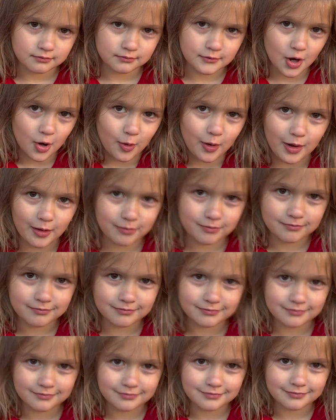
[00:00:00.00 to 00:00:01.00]
You don't like him?
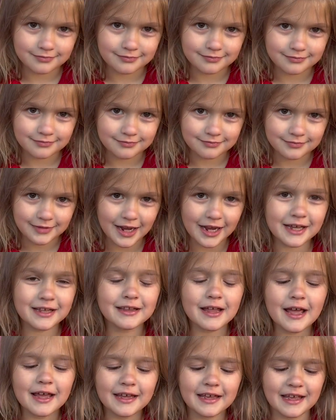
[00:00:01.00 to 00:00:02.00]
I
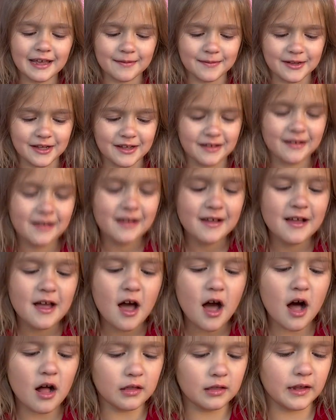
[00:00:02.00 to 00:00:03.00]
like him
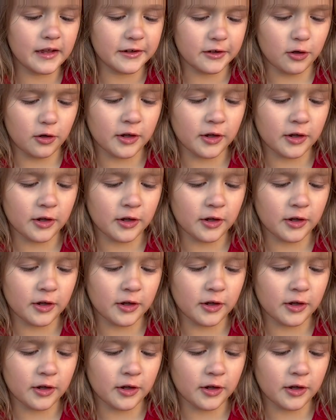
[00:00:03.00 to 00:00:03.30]
a little.